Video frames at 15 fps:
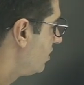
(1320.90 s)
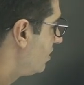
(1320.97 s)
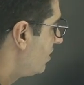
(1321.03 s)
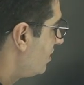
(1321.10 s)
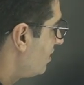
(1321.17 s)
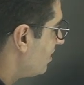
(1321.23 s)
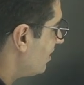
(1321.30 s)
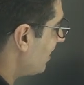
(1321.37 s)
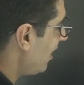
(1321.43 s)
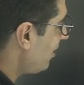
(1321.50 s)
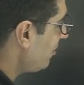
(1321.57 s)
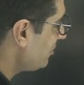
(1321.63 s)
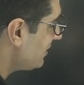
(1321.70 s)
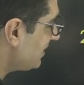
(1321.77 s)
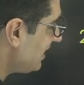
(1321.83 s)
Now
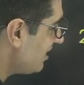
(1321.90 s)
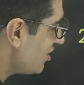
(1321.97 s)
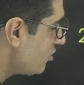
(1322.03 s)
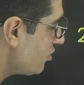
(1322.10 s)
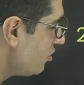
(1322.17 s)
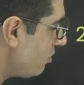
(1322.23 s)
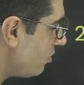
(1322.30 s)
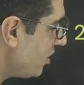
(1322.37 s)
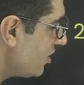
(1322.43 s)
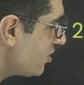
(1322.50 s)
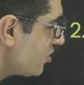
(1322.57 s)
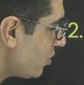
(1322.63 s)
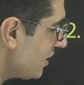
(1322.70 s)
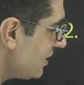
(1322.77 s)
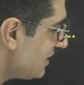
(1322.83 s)
see the word
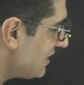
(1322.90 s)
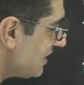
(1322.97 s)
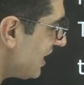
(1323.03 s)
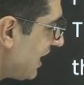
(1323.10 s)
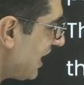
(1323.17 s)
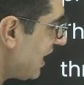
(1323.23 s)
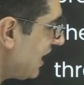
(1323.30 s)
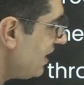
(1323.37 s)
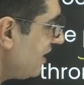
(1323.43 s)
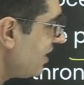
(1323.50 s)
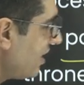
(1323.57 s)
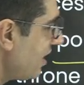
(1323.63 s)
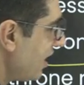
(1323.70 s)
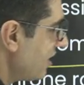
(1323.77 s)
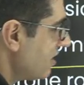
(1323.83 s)
choice,
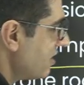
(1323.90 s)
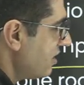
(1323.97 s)
elegant.